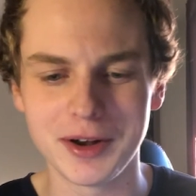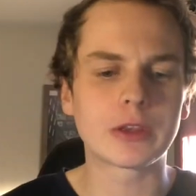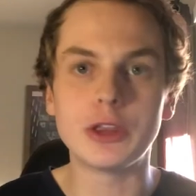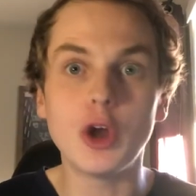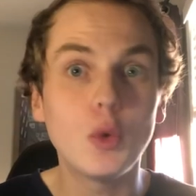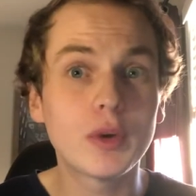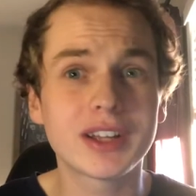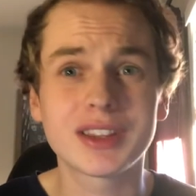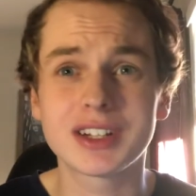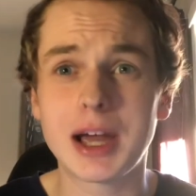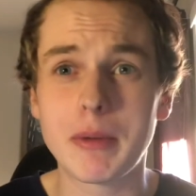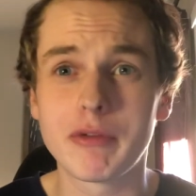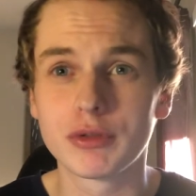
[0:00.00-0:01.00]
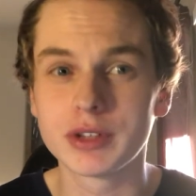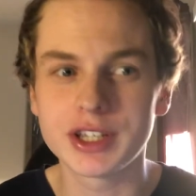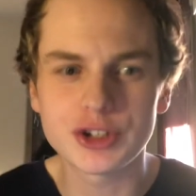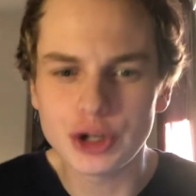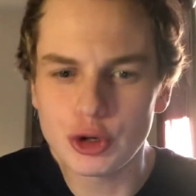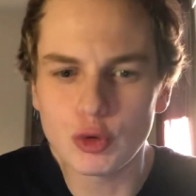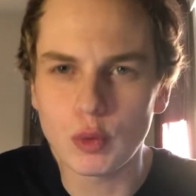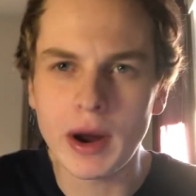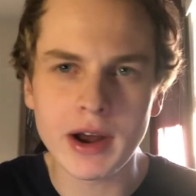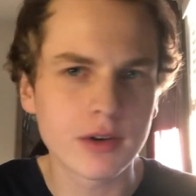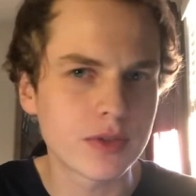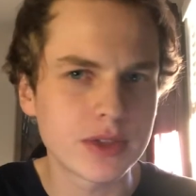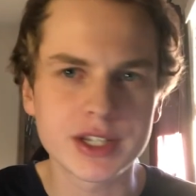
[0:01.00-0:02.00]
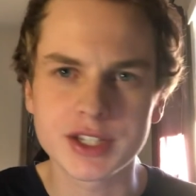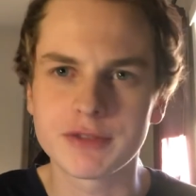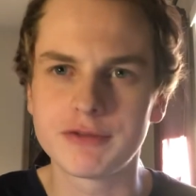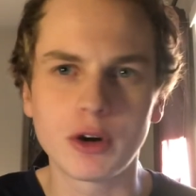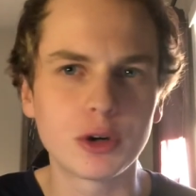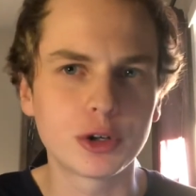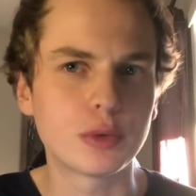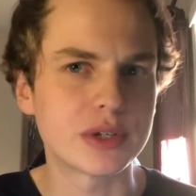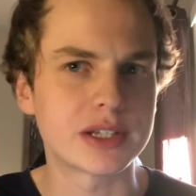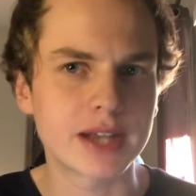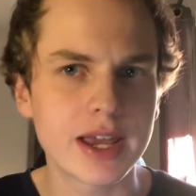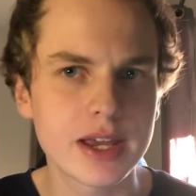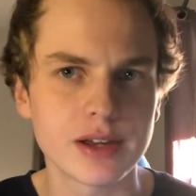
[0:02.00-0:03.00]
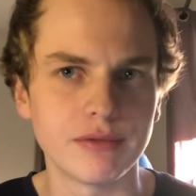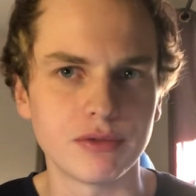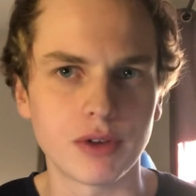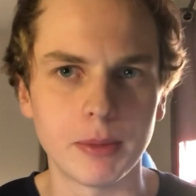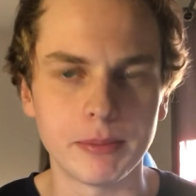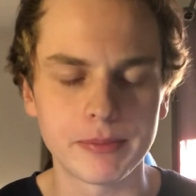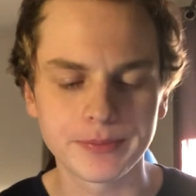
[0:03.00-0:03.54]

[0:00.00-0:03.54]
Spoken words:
No one at the time of release knew where this photo was taken from.